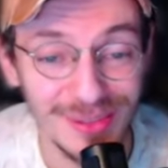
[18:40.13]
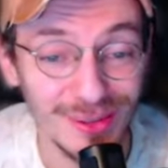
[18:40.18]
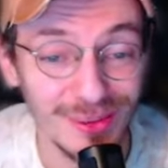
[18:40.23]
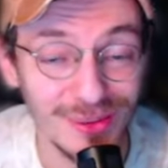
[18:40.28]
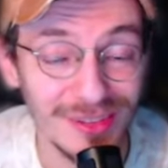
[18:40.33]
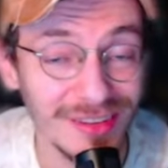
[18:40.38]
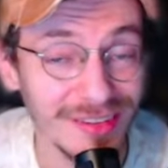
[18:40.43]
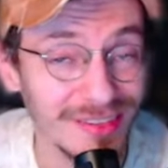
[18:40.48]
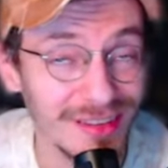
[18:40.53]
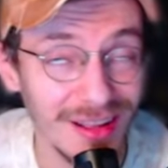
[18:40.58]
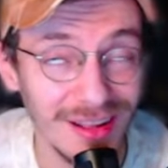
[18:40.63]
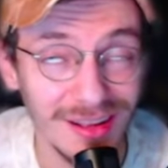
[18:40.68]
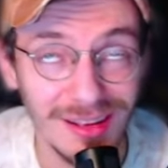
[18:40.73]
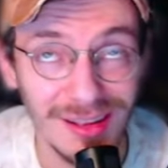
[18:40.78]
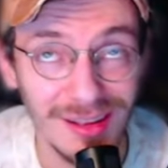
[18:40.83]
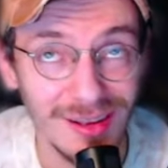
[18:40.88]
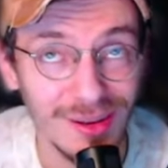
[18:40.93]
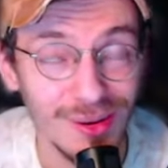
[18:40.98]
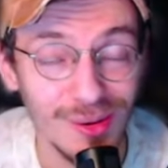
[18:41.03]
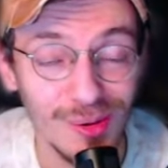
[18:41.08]
So 6
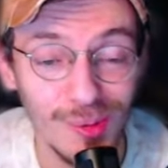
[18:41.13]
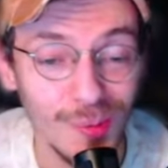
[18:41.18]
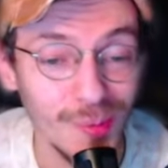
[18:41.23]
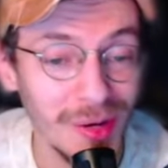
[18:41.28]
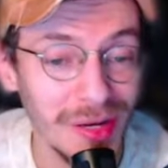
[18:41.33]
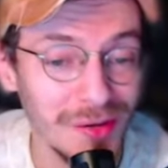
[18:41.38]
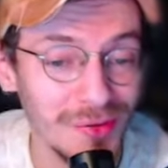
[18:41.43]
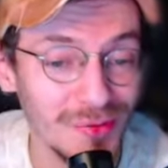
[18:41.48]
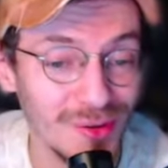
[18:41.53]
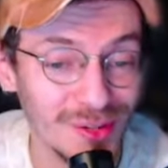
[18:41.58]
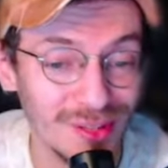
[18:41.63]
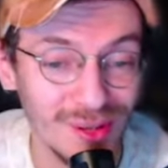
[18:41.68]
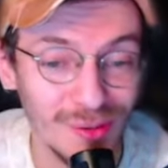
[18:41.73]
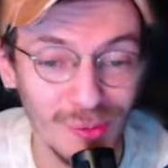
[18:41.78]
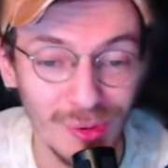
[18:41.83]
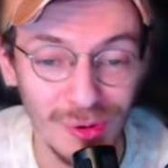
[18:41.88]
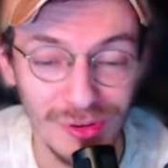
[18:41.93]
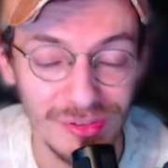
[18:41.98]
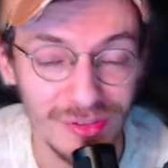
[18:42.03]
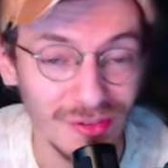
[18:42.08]
Naga, way
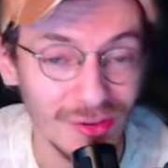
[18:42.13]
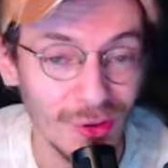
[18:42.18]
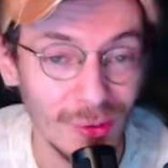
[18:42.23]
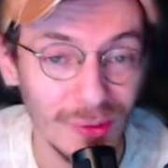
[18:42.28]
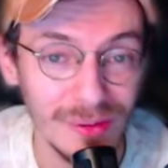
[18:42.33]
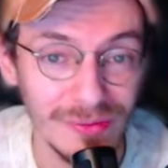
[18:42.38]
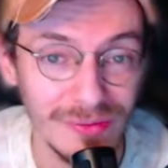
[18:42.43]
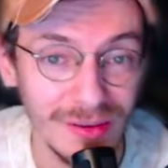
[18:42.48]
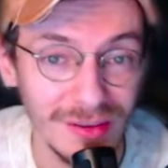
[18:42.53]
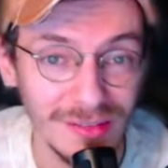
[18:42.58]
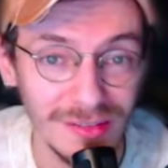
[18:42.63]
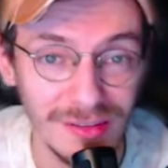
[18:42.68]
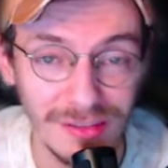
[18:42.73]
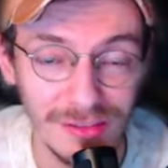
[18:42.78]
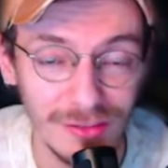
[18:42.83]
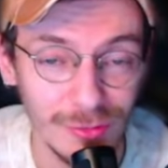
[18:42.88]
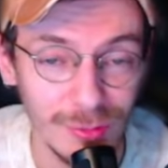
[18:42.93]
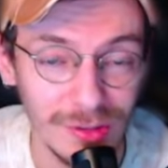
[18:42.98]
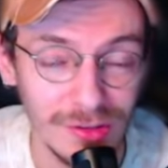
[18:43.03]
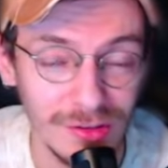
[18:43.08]
fucking worse. Going faceless
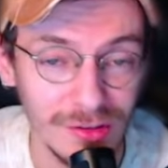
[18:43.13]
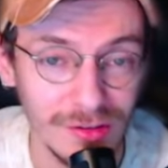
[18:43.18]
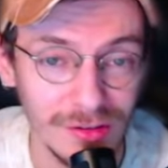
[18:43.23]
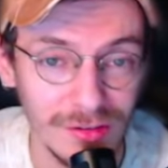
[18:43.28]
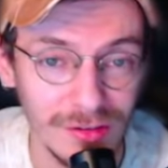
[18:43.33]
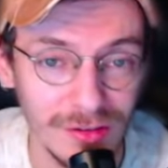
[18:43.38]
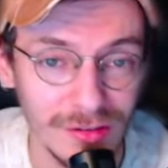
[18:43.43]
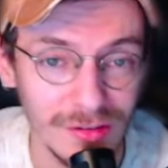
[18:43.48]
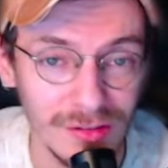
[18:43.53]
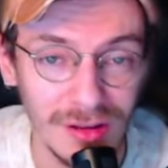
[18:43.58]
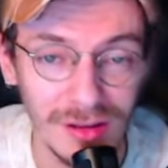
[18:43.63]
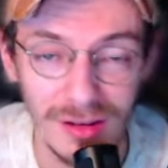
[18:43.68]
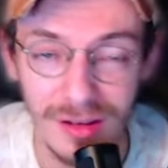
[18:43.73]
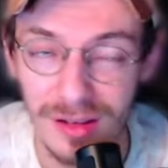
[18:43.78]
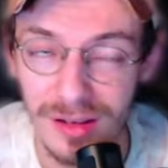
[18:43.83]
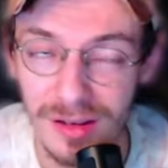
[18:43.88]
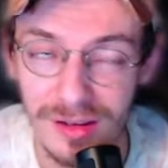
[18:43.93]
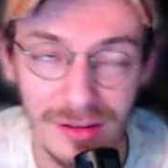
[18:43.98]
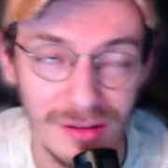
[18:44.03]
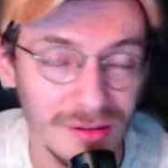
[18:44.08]
and switching to 6
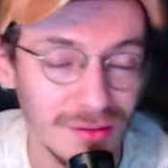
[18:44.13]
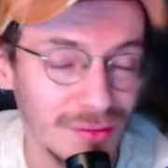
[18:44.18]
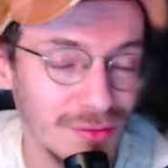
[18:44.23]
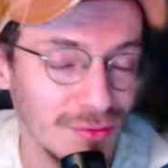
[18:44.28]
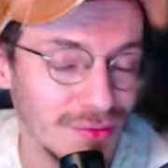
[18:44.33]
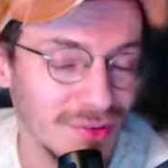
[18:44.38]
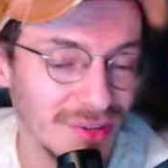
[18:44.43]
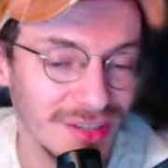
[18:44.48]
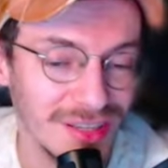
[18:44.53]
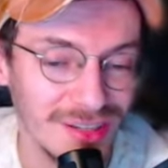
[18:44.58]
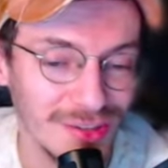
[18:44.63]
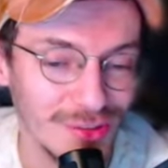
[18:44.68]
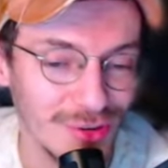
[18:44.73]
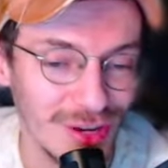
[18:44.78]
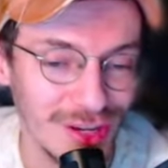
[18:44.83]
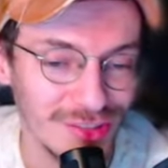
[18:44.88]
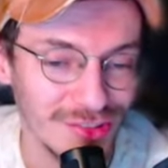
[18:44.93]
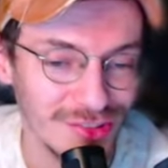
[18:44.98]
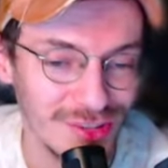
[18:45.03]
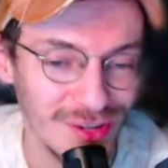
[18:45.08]
Naga, fucking
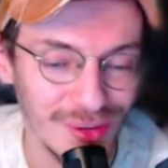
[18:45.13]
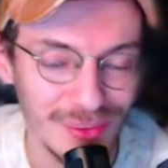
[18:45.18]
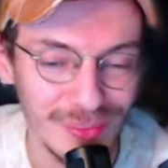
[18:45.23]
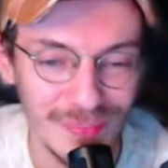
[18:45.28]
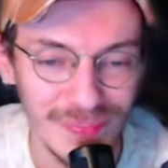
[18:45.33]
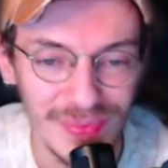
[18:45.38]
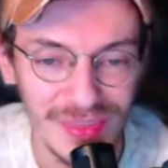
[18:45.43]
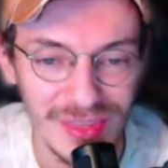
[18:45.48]
trash now.